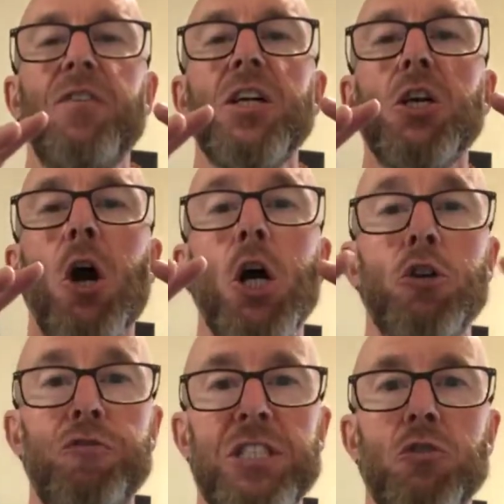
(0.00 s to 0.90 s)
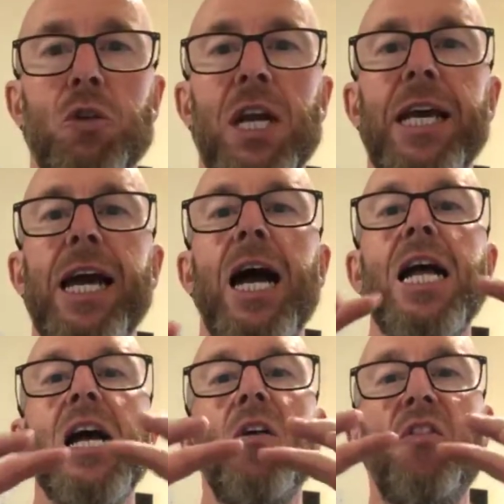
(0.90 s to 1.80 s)
and we haven't got a
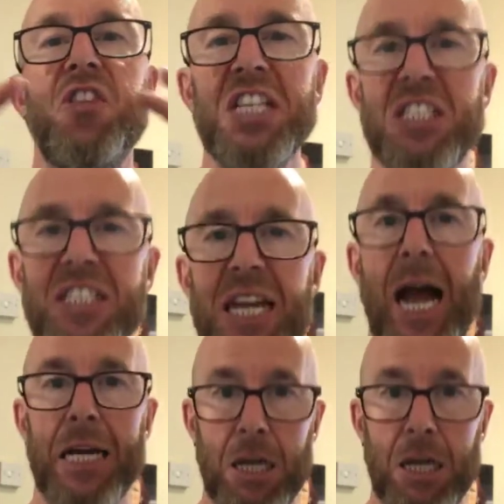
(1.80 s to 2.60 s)
crystal clear,